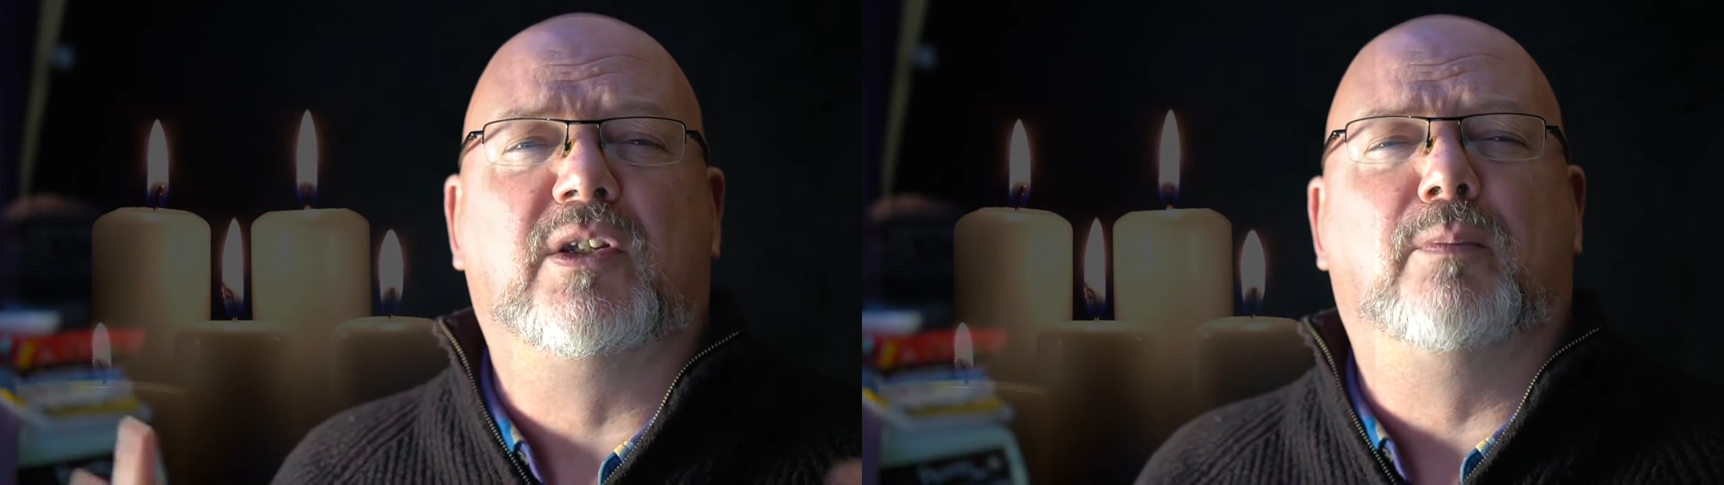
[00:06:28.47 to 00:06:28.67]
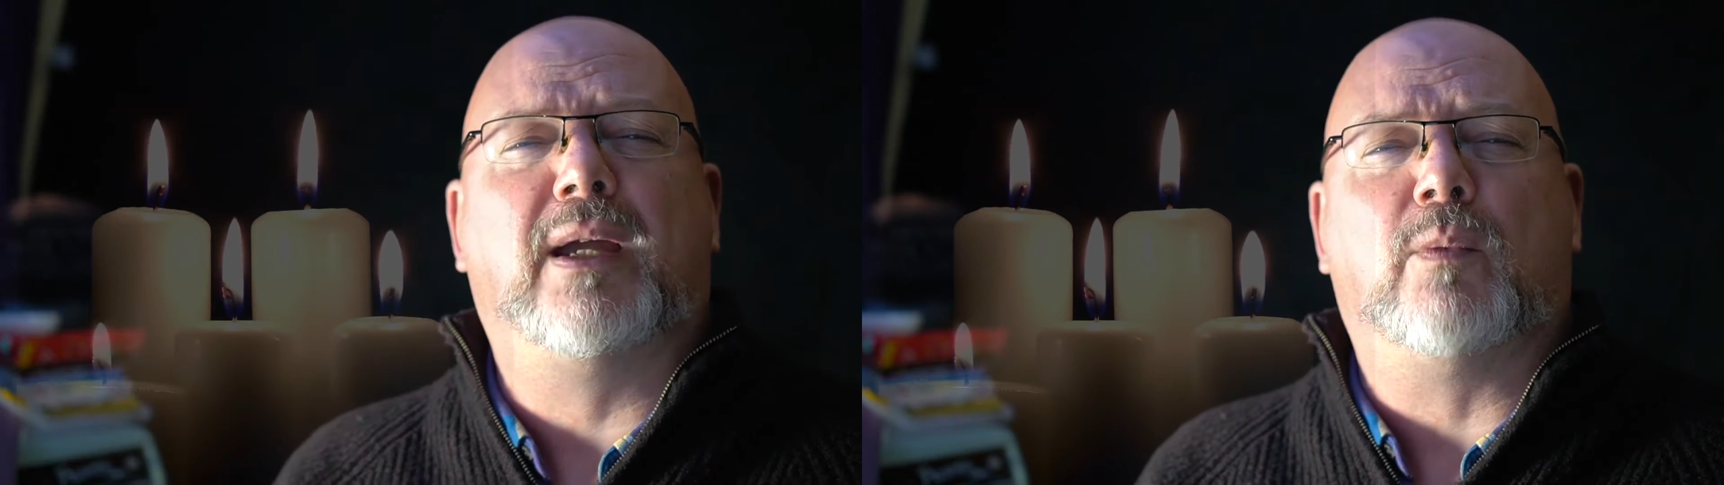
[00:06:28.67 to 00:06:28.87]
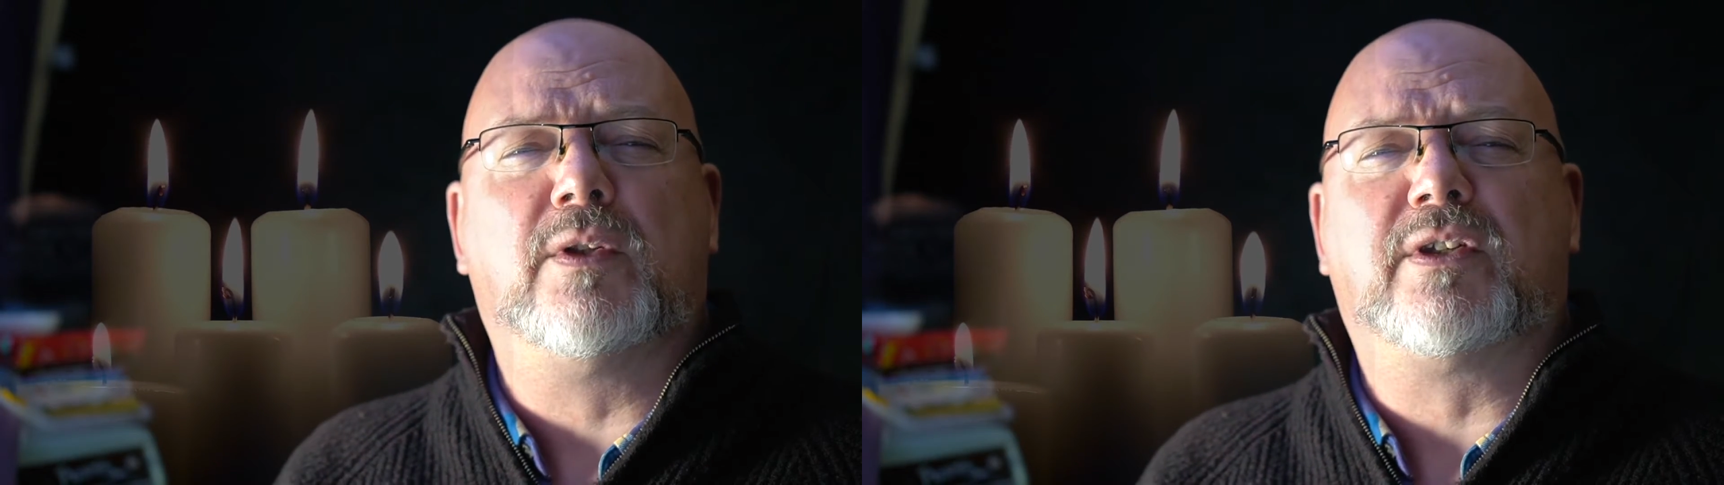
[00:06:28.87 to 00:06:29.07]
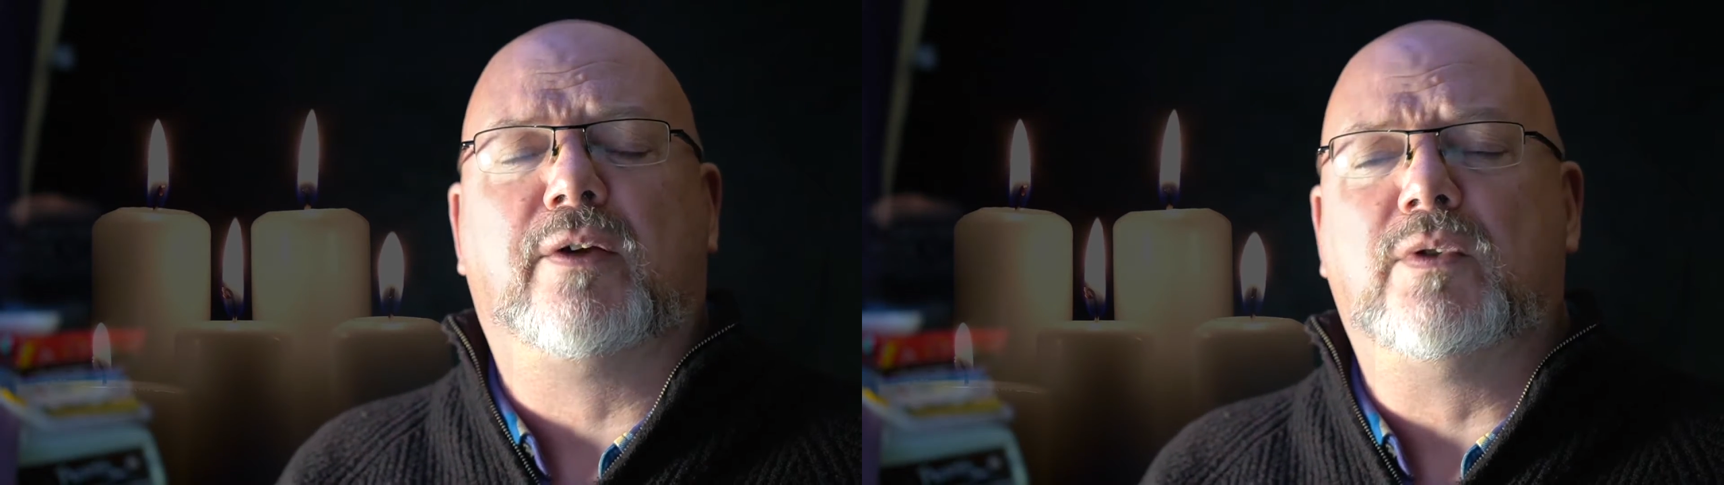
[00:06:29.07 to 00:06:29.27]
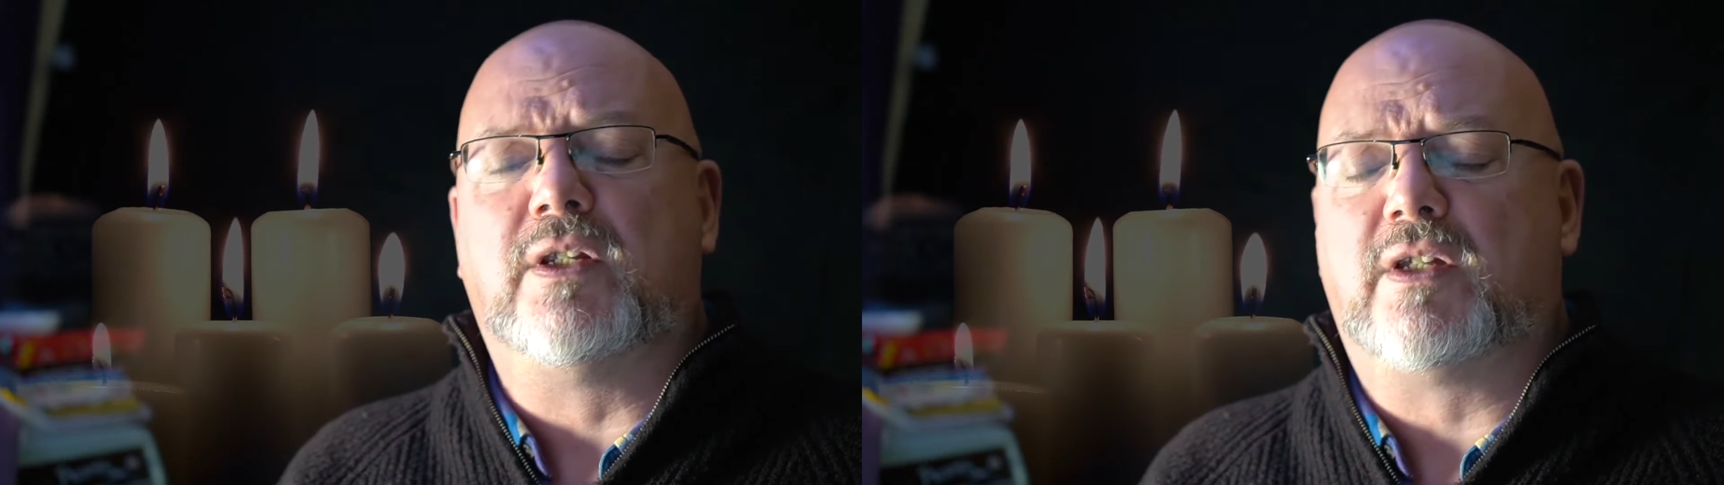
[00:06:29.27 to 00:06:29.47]
to make one's
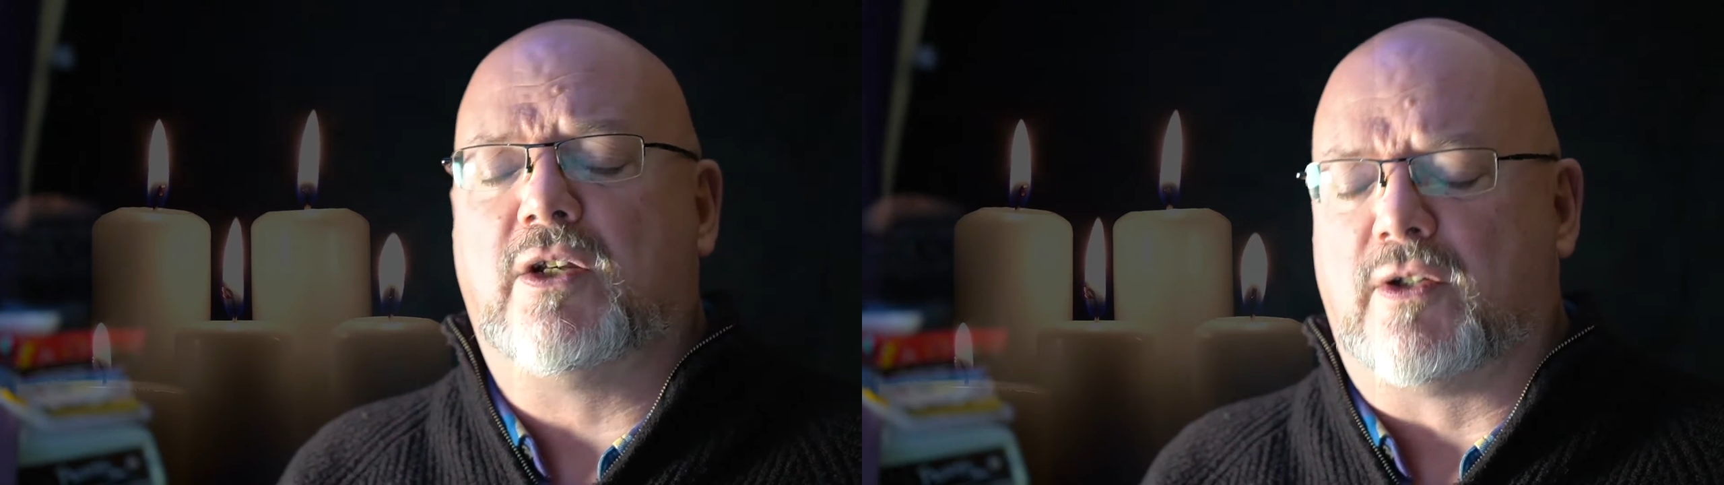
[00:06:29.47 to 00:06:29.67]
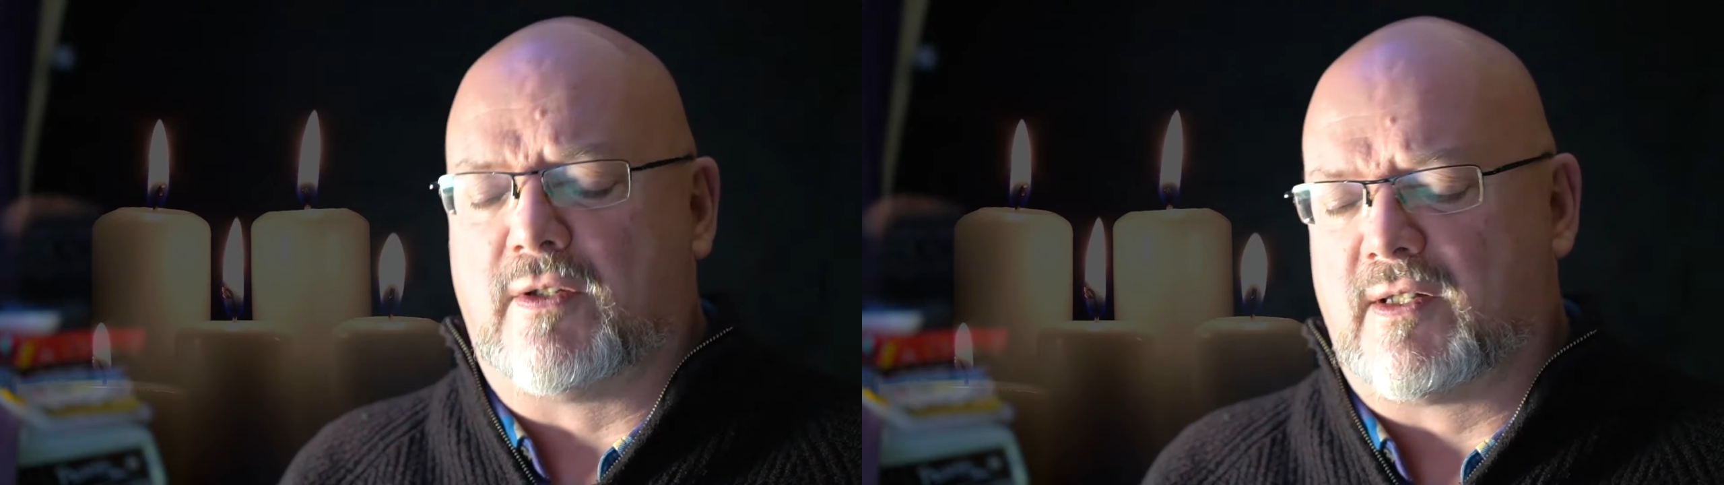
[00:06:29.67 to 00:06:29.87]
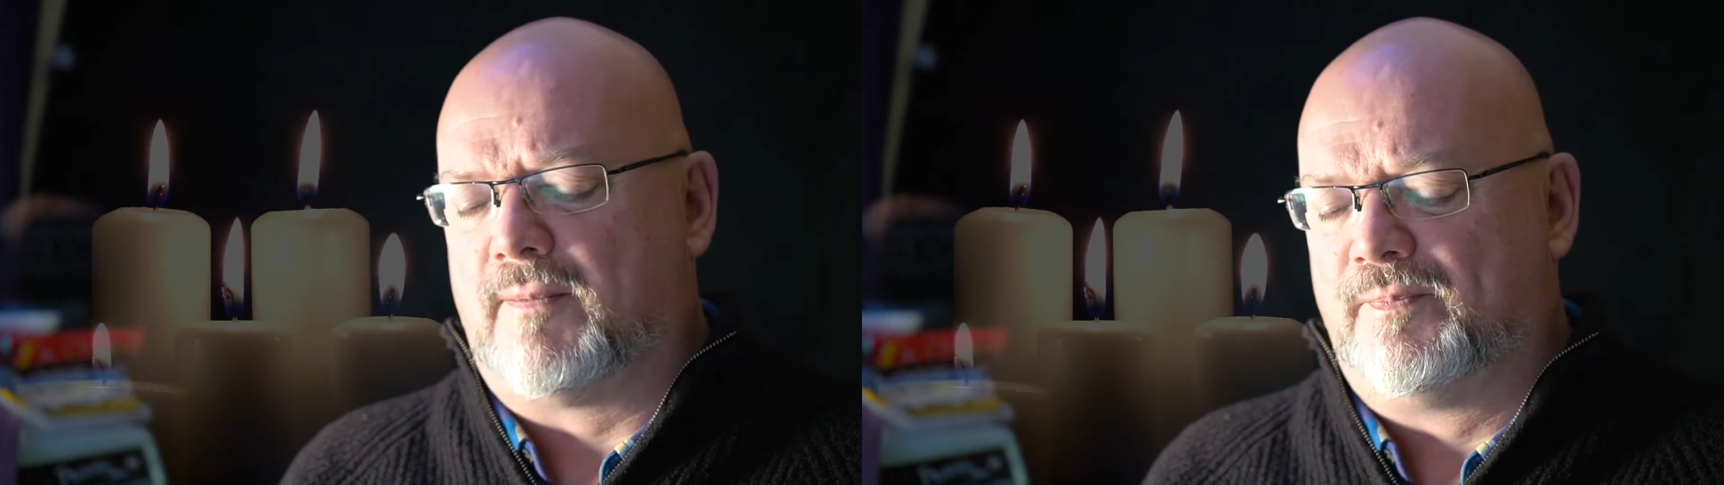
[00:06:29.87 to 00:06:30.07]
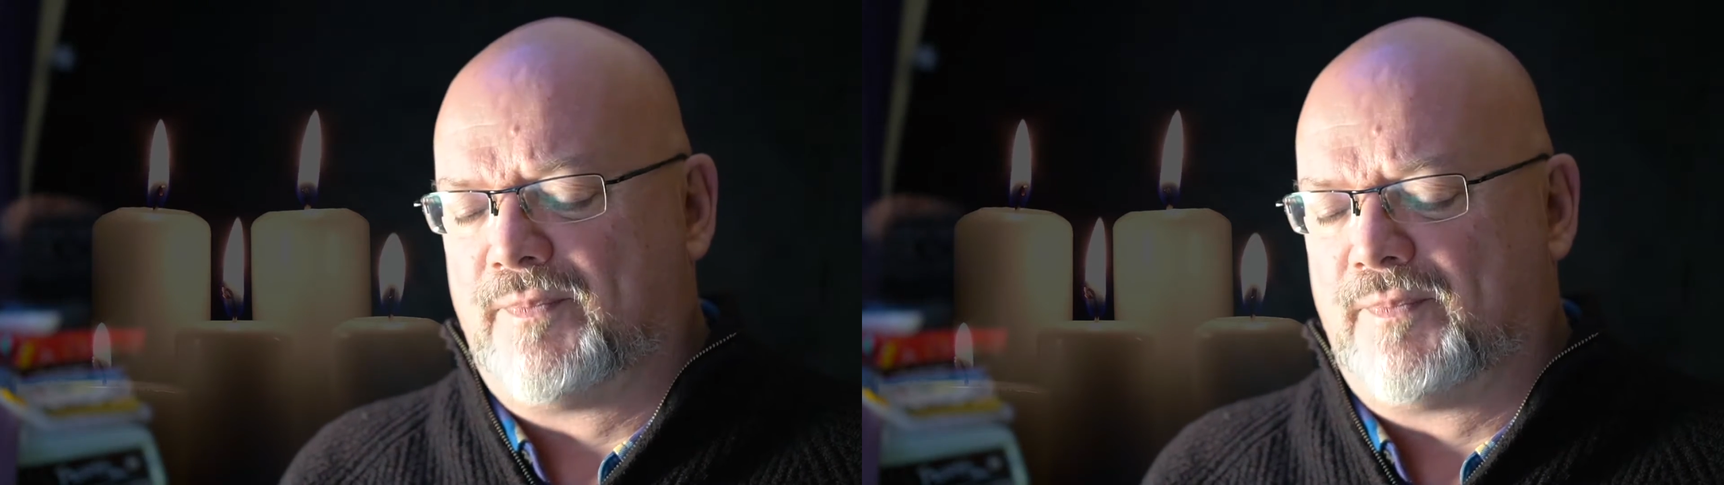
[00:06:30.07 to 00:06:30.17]
own decisions,